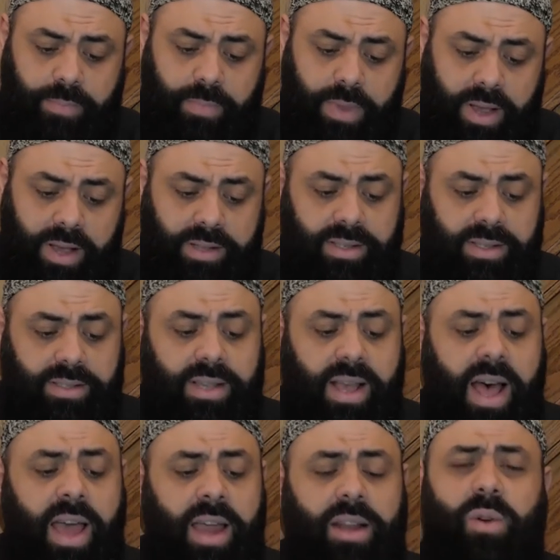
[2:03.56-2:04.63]
is a
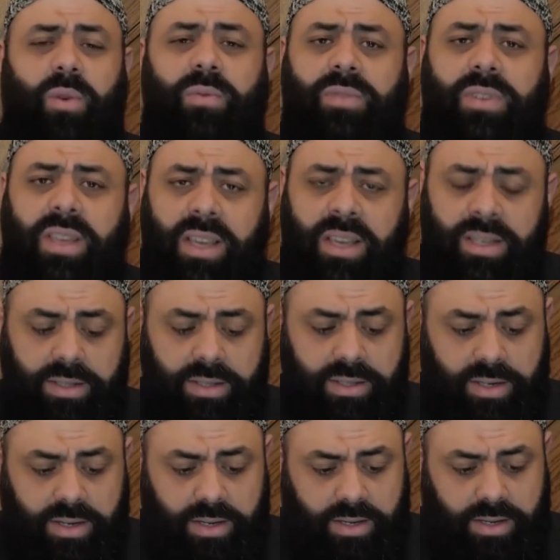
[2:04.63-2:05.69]
sign of need,
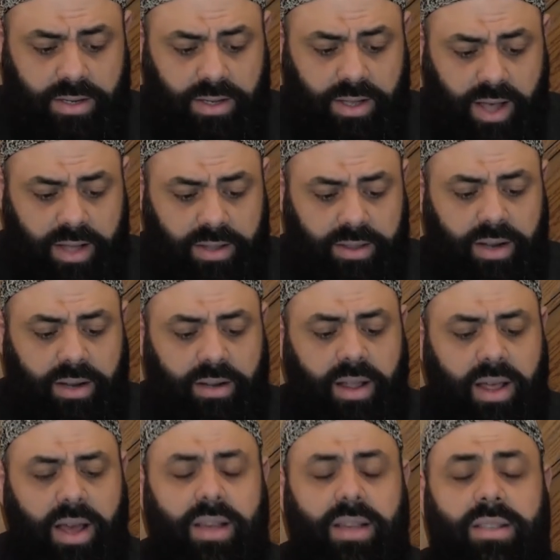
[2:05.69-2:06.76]
and
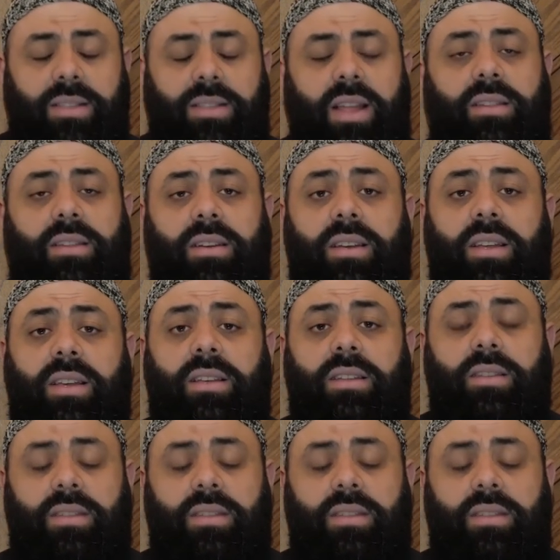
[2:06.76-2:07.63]
Allah is not in need.